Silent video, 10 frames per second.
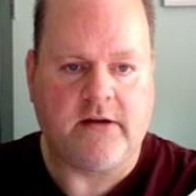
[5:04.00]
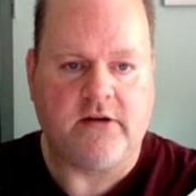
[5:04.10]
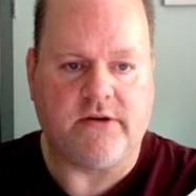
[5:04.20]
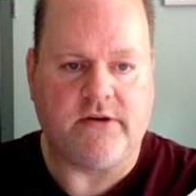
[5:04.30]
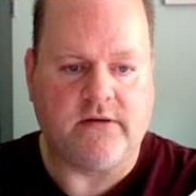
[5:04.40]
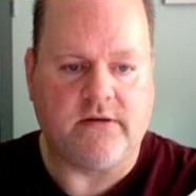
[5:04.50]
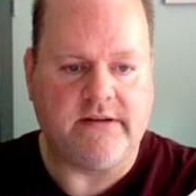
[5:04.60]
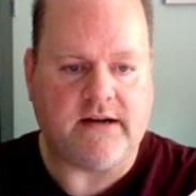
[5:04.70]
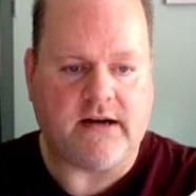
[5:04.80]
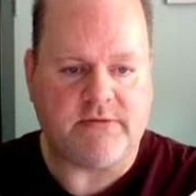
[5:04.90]
If you hold
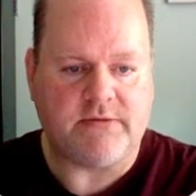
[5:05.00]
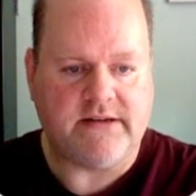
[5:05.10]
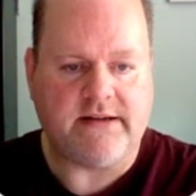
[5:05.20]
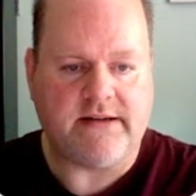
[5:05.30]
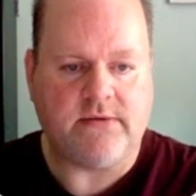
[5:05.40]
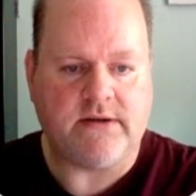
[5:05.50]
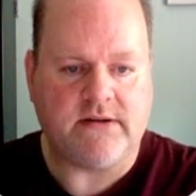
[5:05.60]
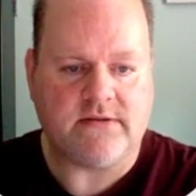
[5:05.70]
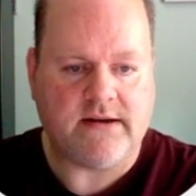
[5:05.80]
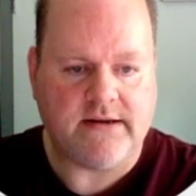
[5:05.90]
the Option key while
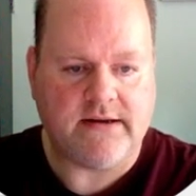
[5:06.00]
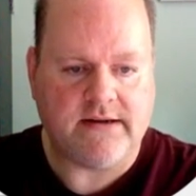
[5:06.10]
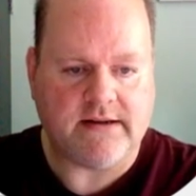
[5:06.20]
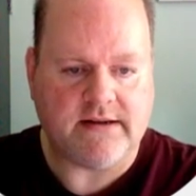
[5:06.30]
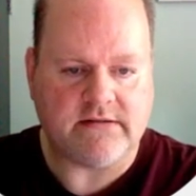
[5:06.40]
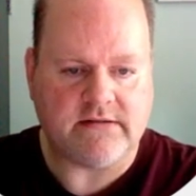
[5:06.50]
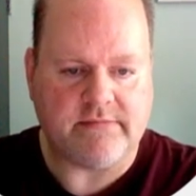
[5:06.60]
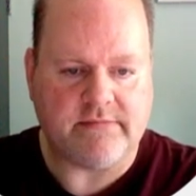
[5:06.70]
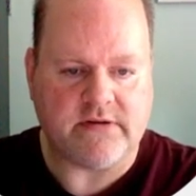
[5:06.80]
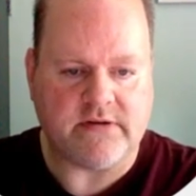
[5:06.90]
dragging, it actually
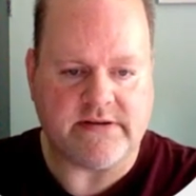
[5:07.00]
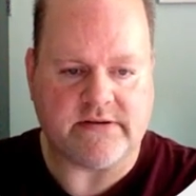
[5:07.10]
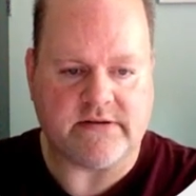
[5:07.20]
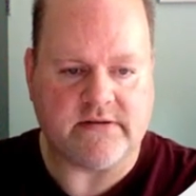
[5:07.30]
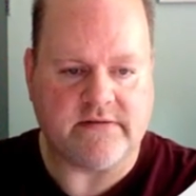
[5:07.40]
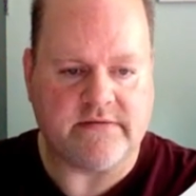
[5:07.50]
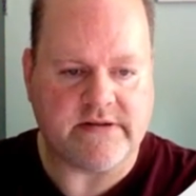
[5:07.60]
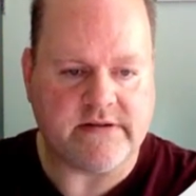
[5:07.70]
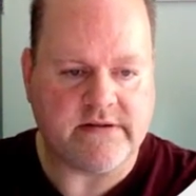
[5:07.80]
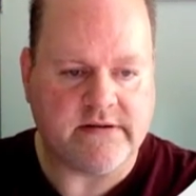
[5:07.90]

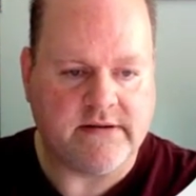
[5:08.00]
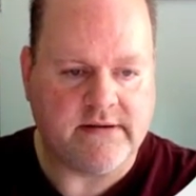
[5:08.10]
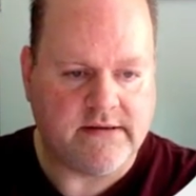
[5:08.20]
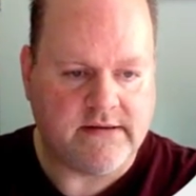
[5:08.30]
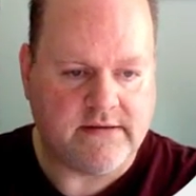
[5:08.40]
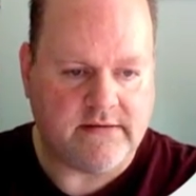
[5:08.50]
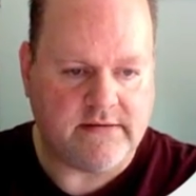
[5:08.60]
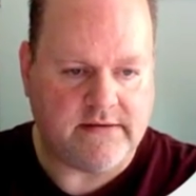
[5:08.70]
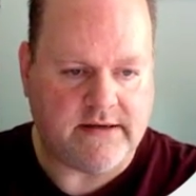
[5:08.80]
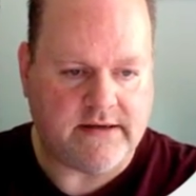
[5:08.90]
preserves
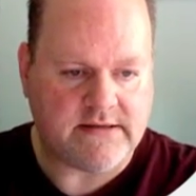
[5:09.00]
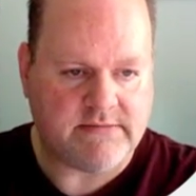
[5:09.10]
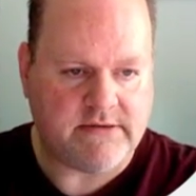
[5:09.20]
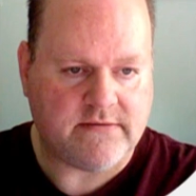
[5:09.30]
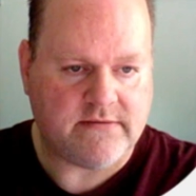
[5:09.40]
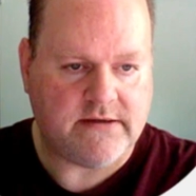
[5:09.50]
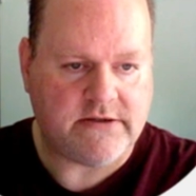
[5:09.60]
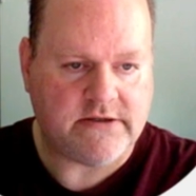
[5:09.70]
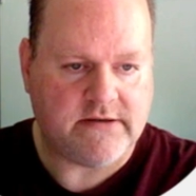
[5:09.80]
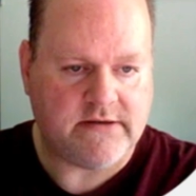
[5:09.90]
the aspect
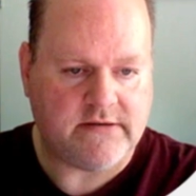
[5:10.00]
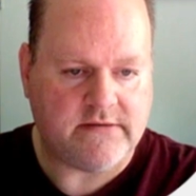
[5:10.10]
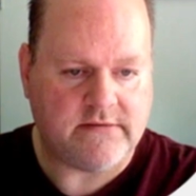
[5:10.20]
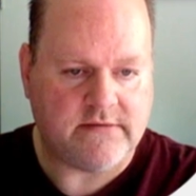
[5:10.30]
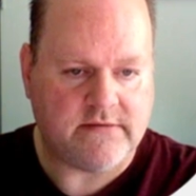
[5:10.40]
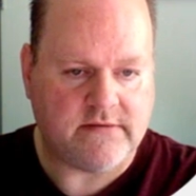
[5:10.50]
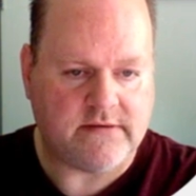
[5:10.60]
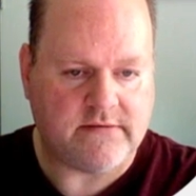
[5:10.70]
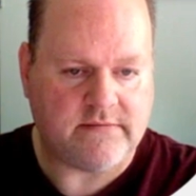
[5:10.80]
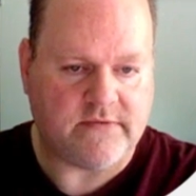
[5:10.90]
ratio.
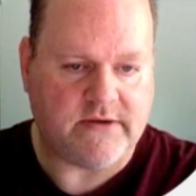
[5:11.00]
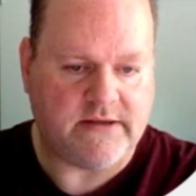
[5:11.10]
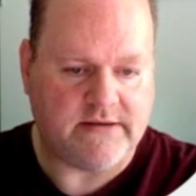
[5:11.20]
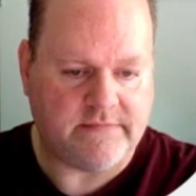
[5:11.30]
Well,